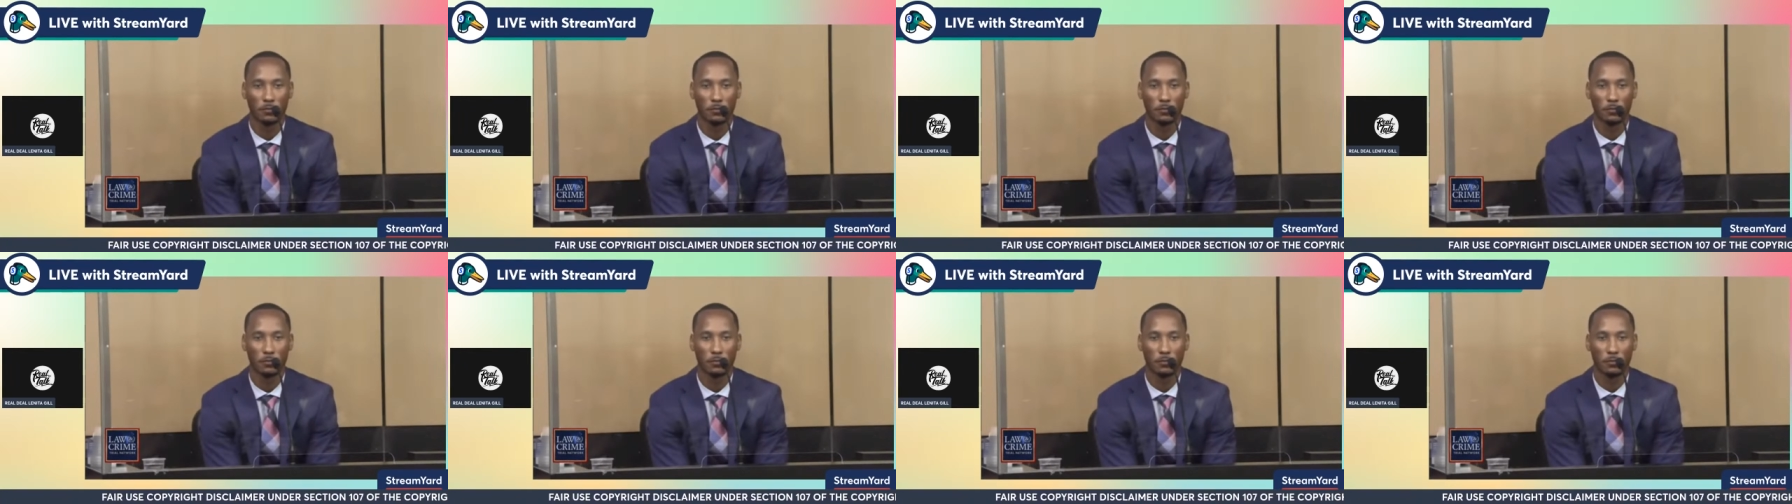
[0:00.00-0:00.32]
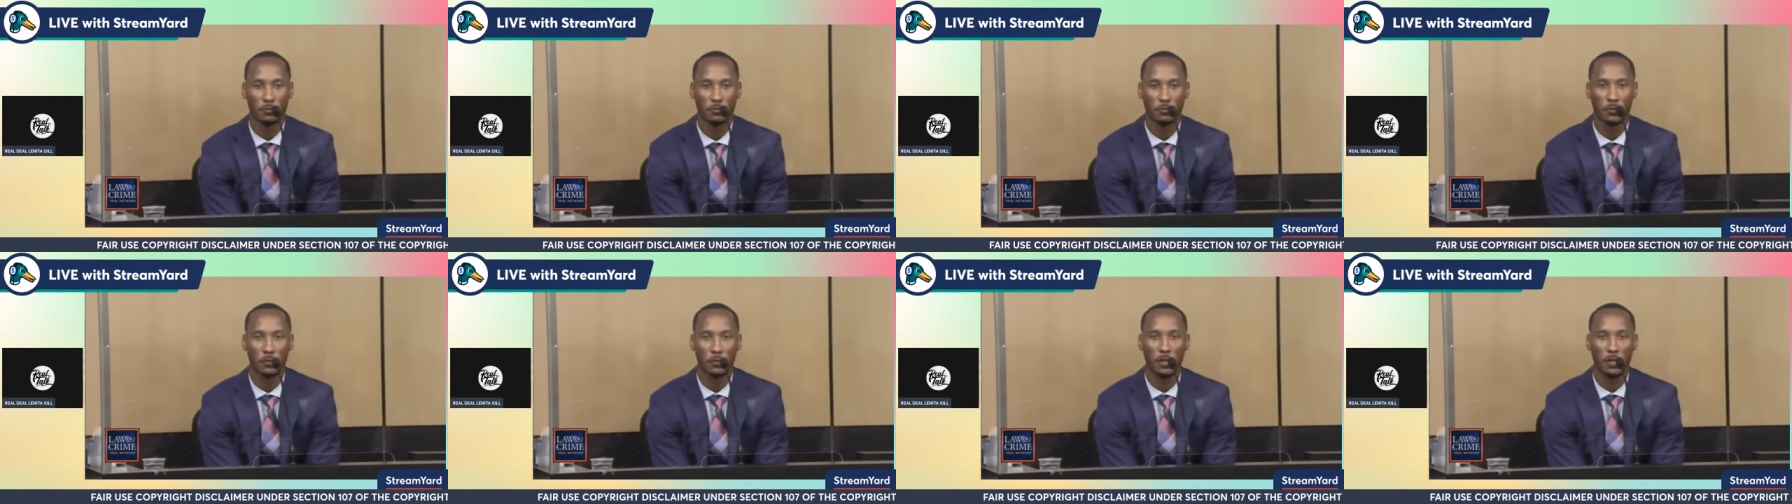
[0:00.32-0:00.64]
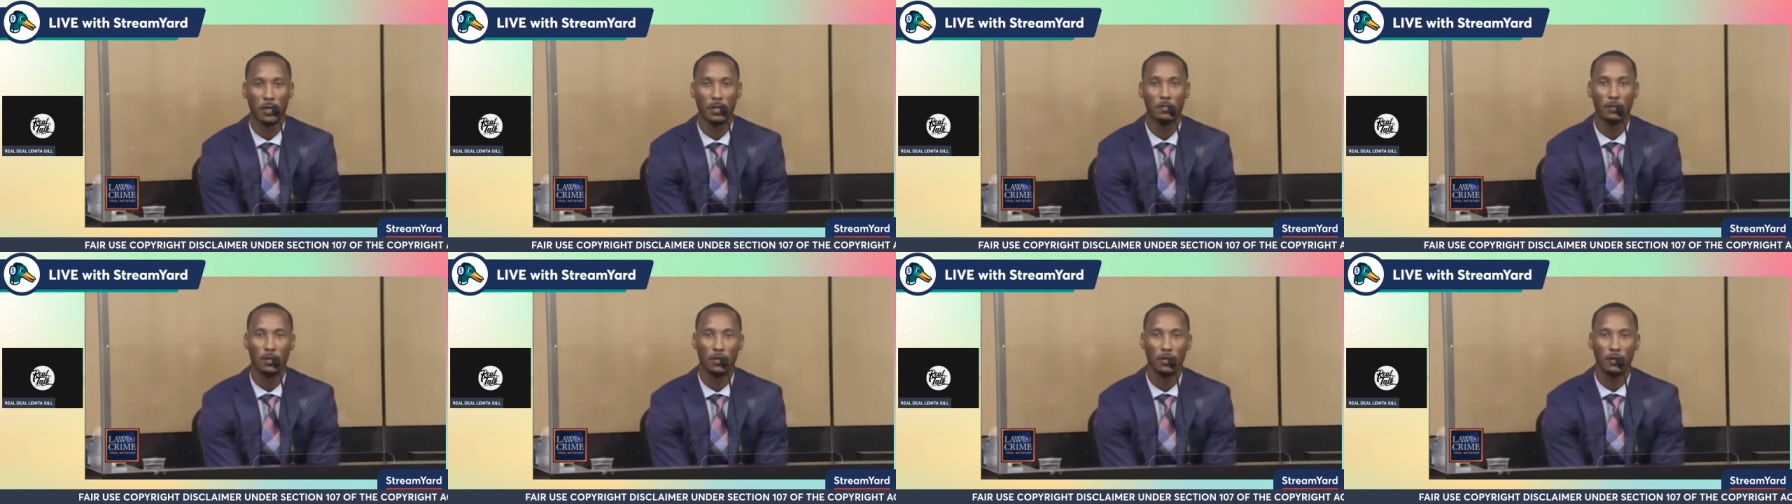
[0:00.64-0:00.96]
Yeah, I tried to
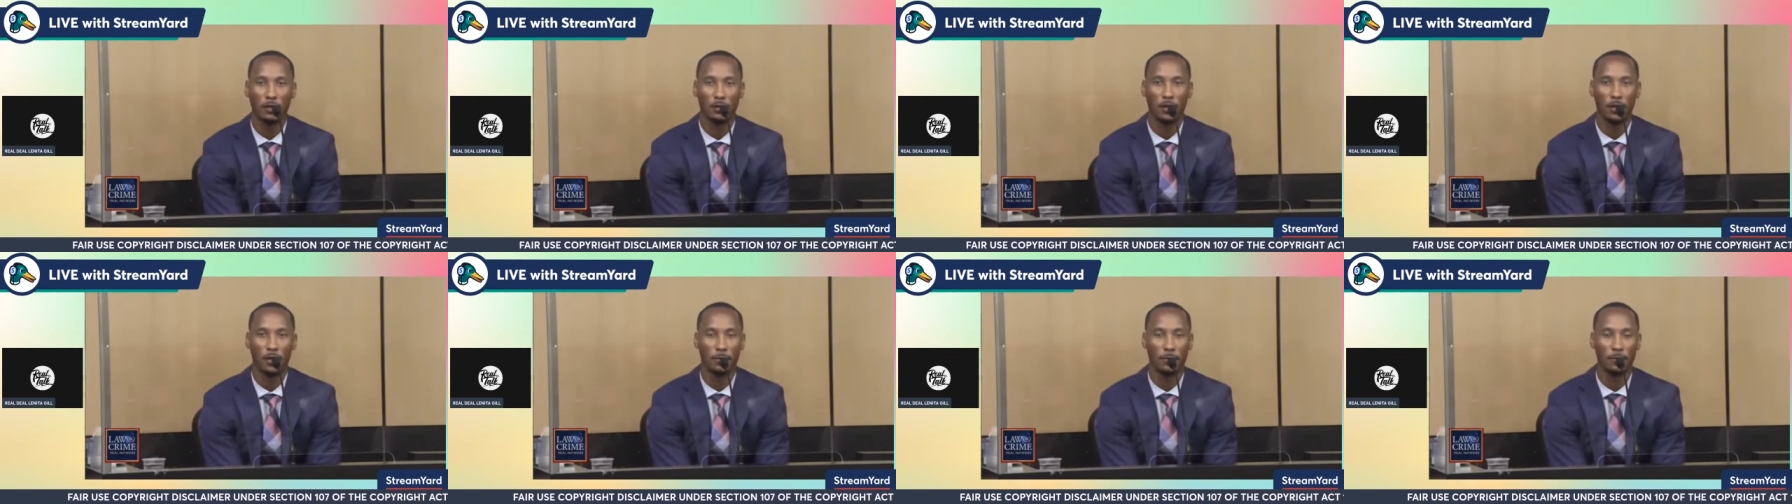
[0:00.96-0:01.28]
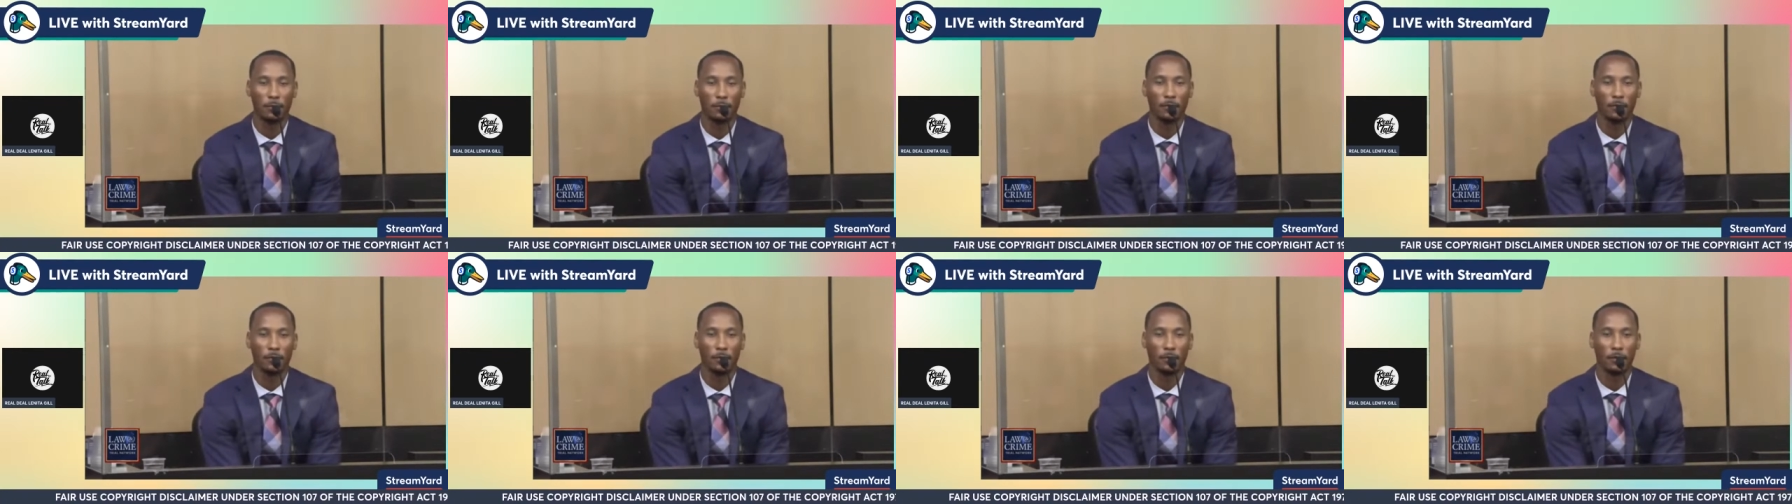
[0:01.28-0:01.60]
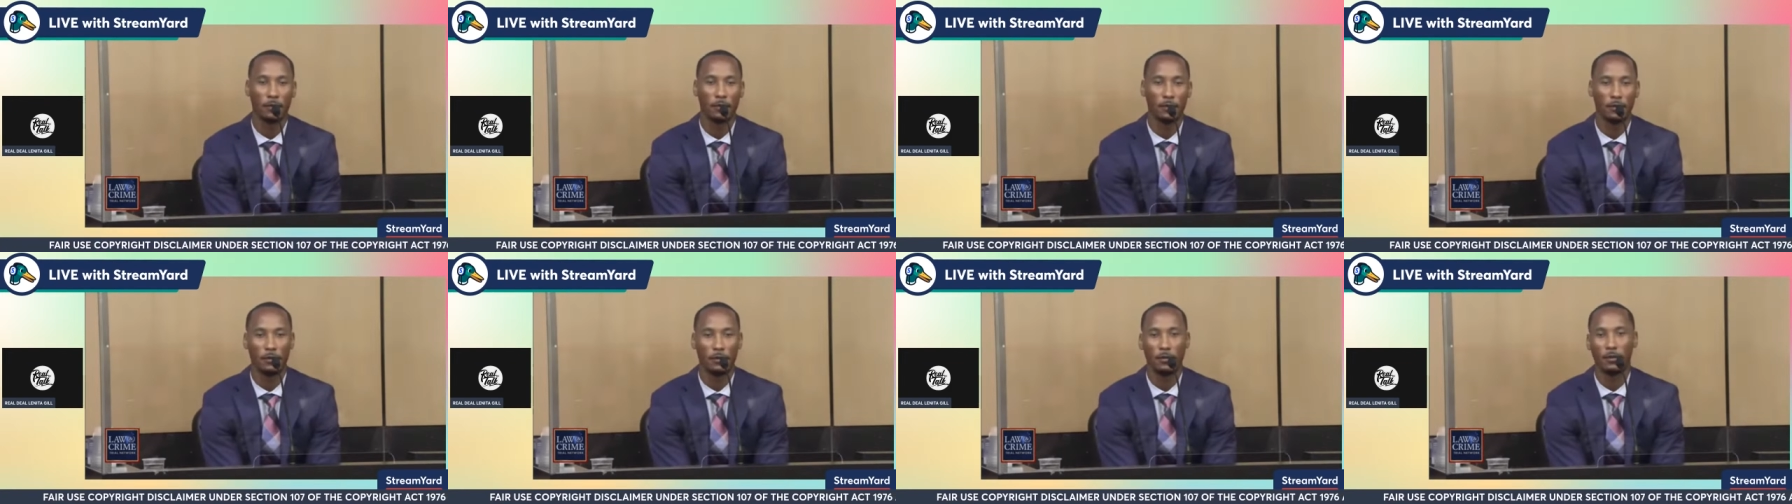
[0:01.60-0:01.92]
grab her.
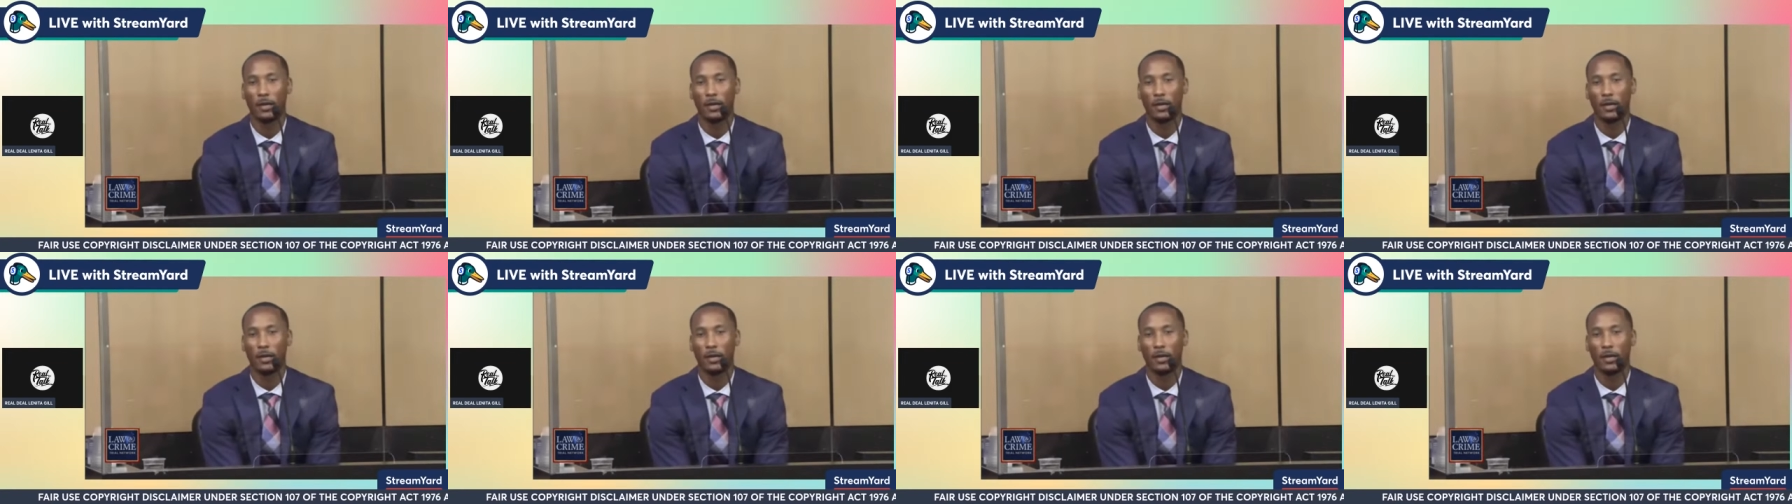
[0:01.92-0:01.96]
Like